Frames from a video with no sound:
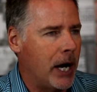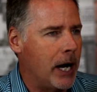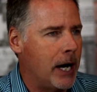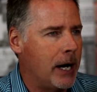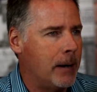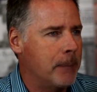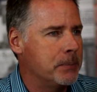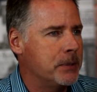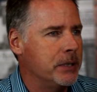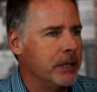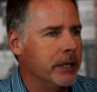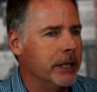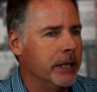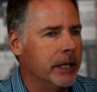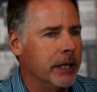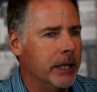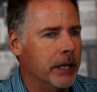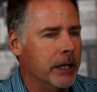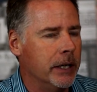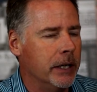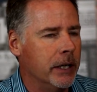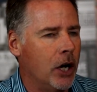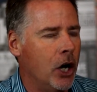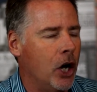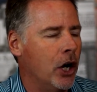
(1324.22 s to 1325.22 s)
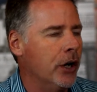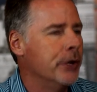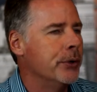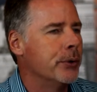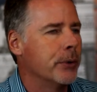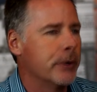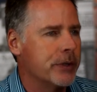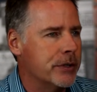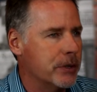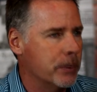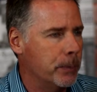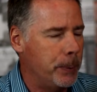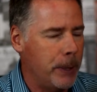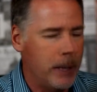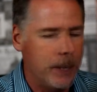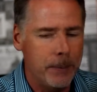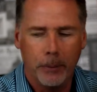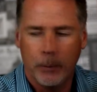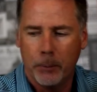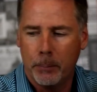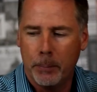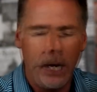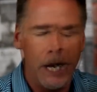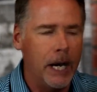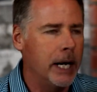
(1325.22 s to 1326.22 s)
to opt in and hundreds of
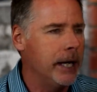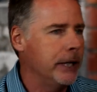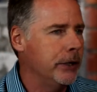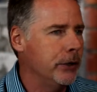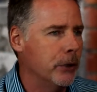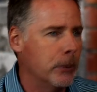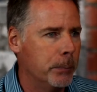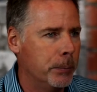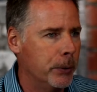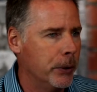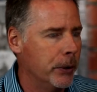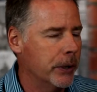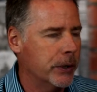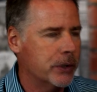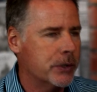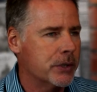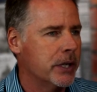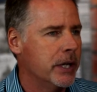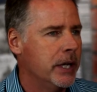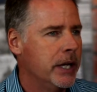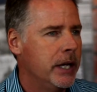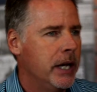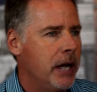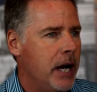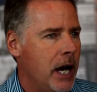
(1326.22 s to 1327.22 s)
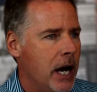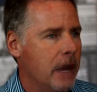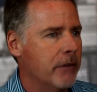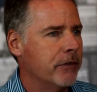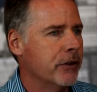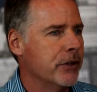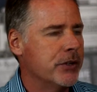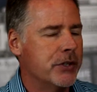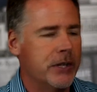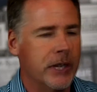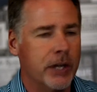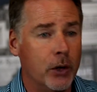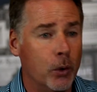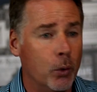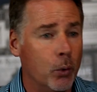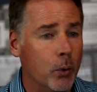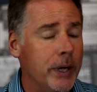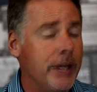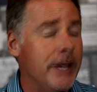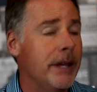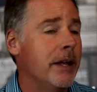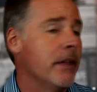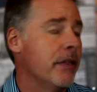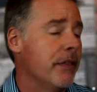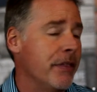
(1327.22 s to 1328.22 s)
people buying your books every single
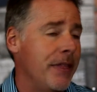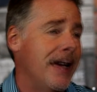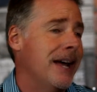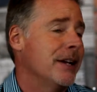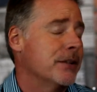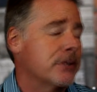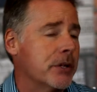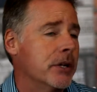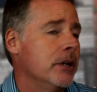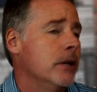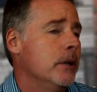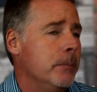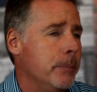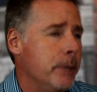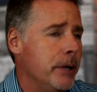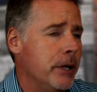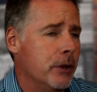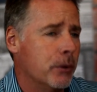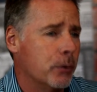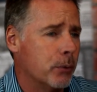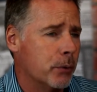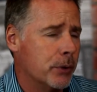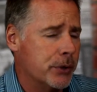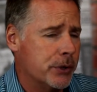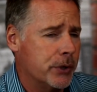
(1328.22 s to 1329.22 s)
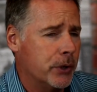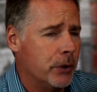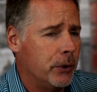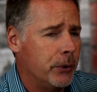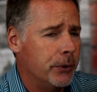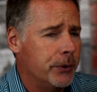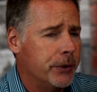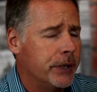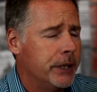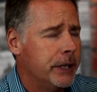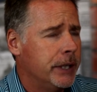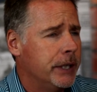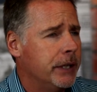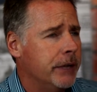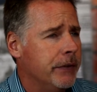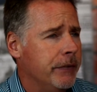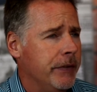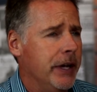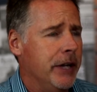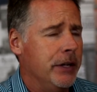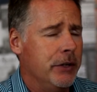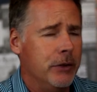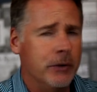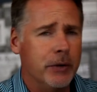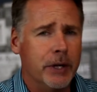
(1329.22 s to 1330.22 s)
week, that's going to be the result
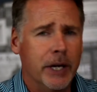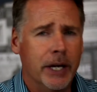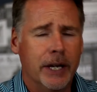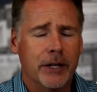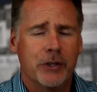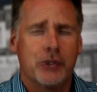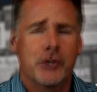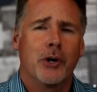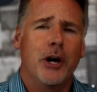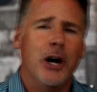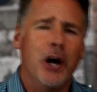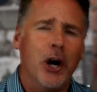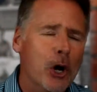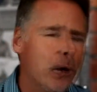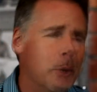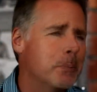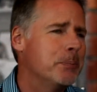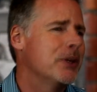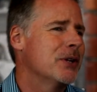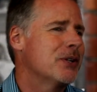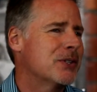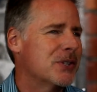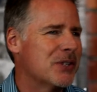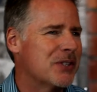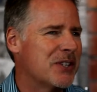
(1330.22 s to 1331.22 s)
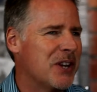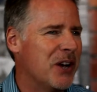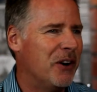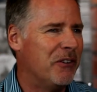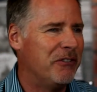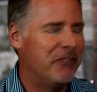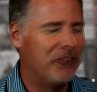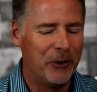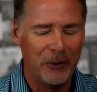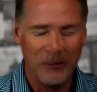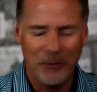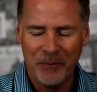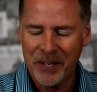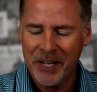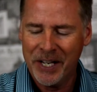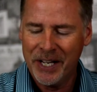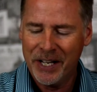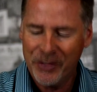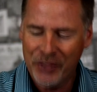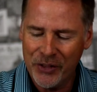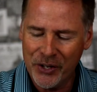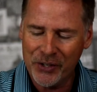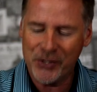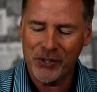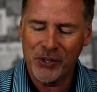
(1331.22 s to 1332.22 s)
that you get. So I hope this is helpful.
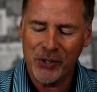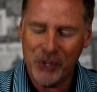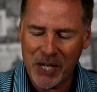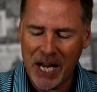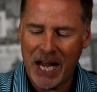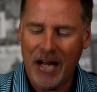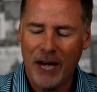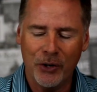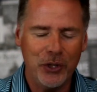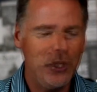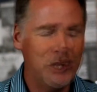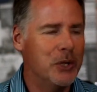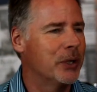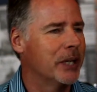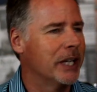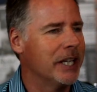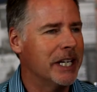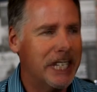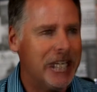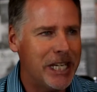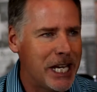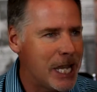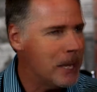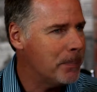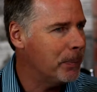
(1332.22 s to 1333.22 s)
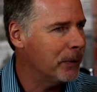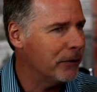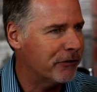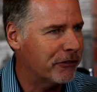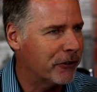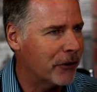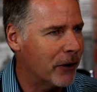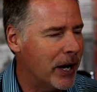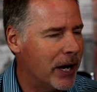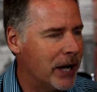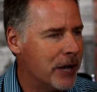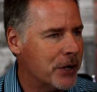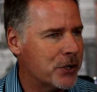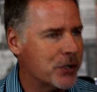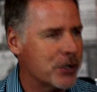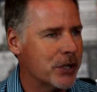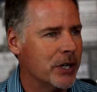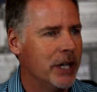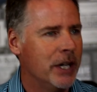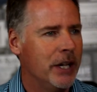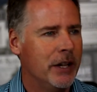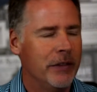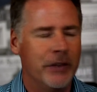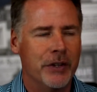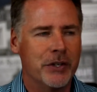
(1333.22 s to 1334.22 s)
This is how you can keep it
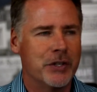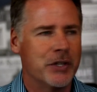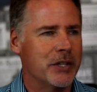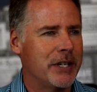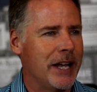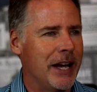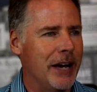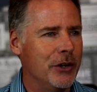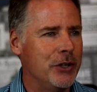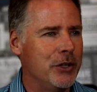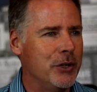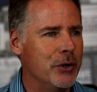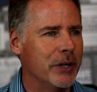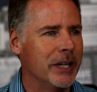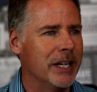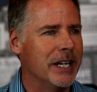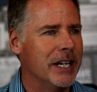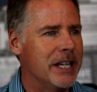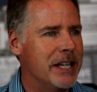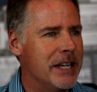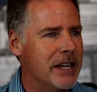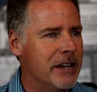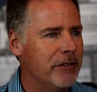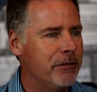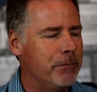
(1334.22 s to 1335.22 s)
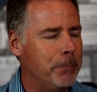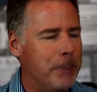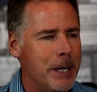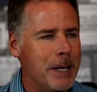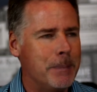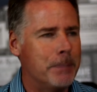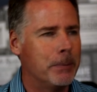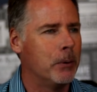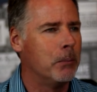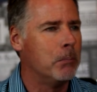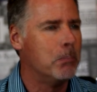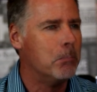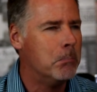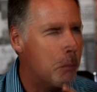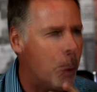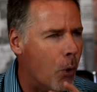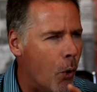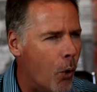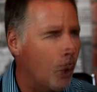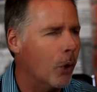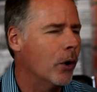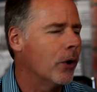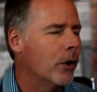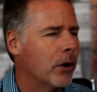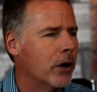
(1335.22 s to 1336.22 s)
fresh. This is how you can give people
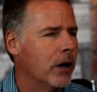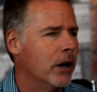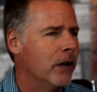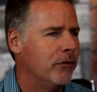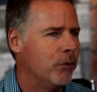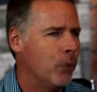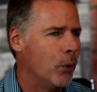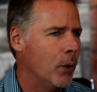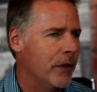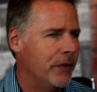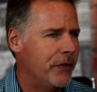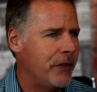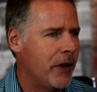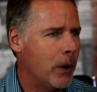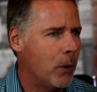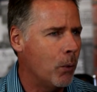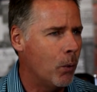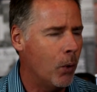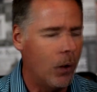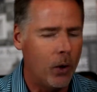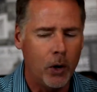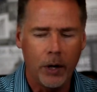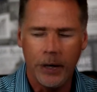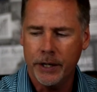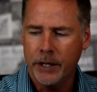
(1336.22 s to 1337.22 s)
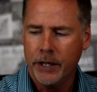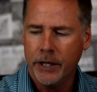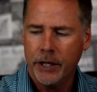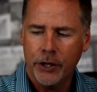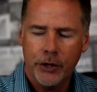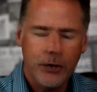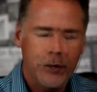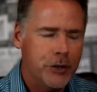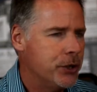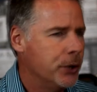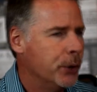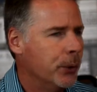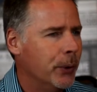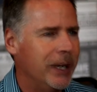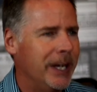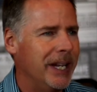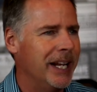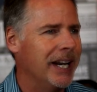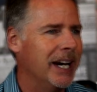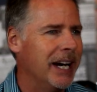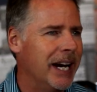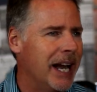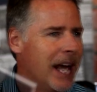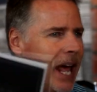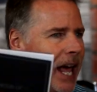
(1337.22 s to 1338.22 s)
more of what they want, do
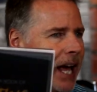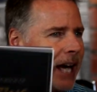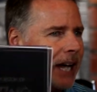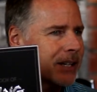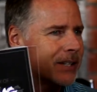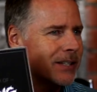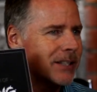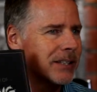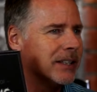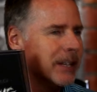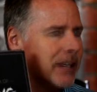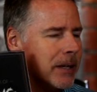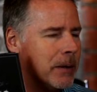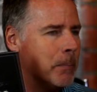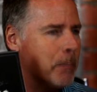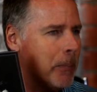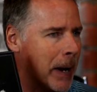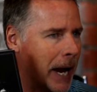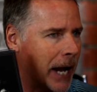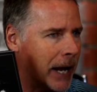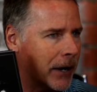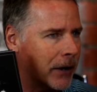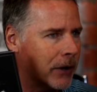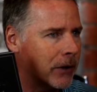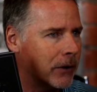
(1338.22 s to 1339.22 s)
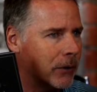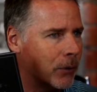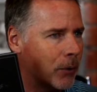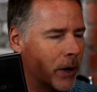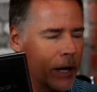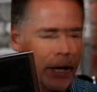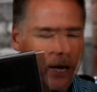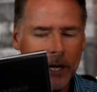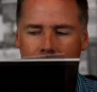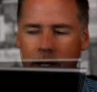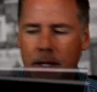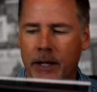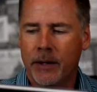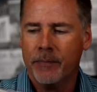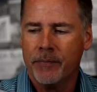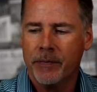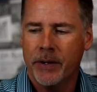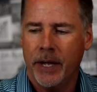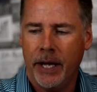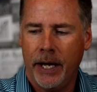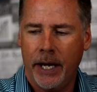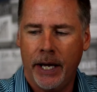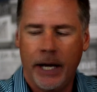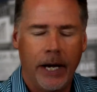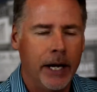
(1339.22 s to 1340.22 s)
it in an excellent manner, right?
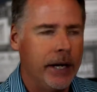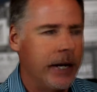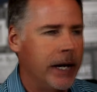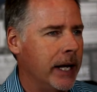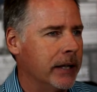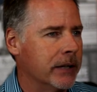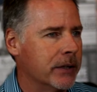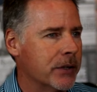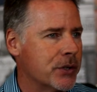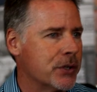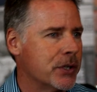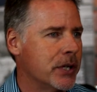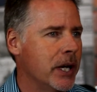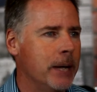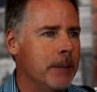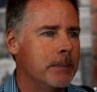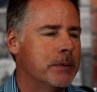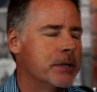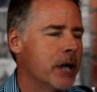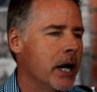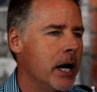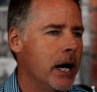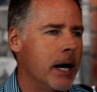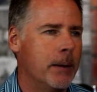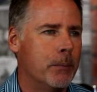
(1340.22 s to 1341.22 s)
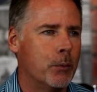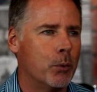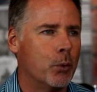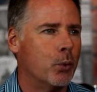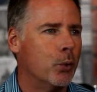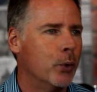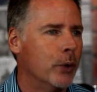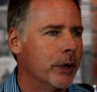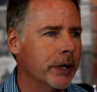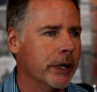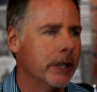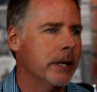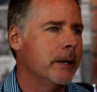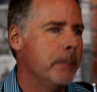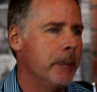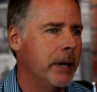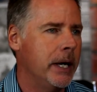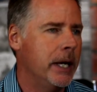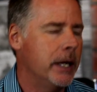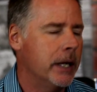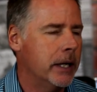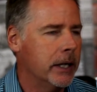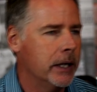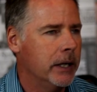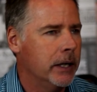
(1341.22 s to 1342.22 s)
And at the same time, really
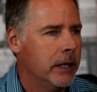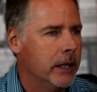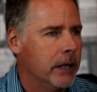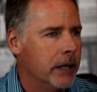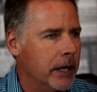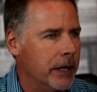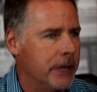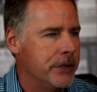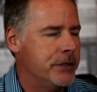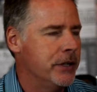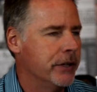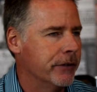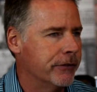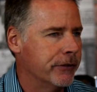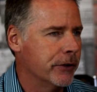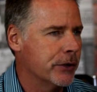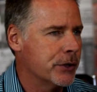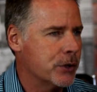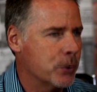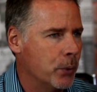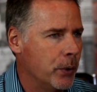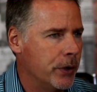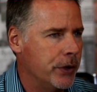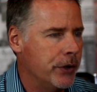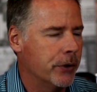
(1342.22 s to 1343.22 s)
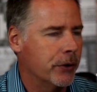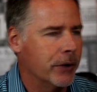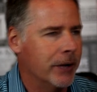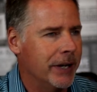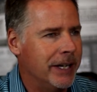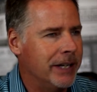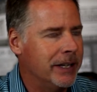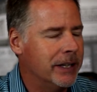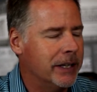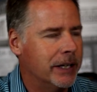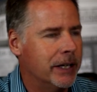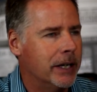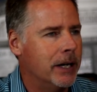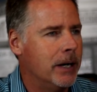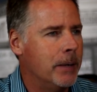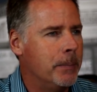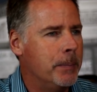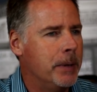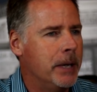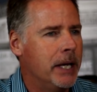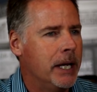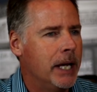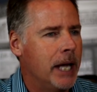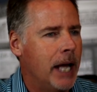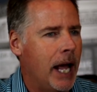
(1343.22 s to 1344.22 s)
make a difference with your
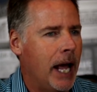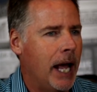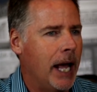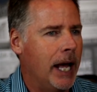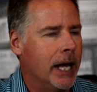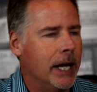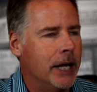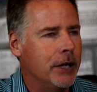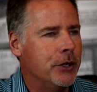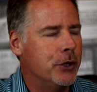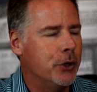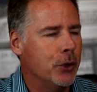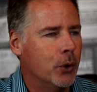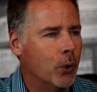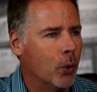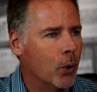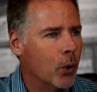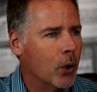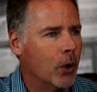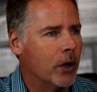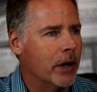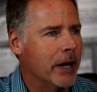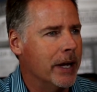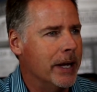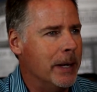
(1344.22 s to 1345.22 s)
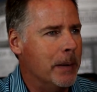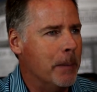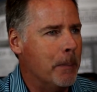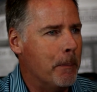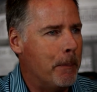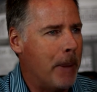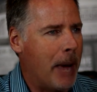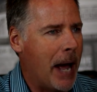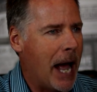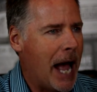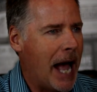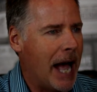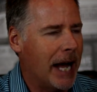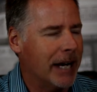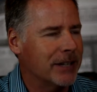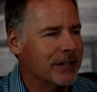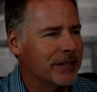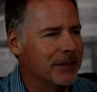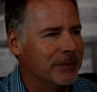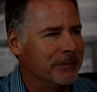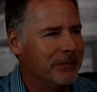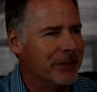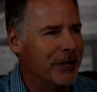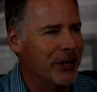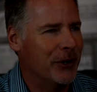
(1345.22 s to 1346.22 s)
income and your
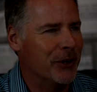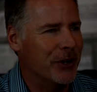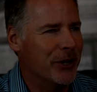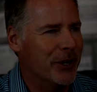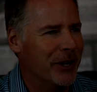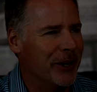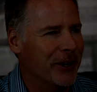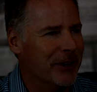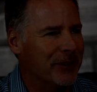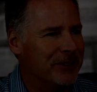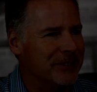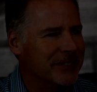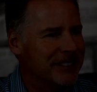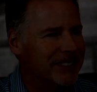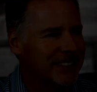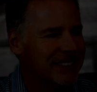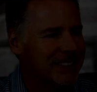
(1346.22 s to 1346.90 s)
impact. There you go.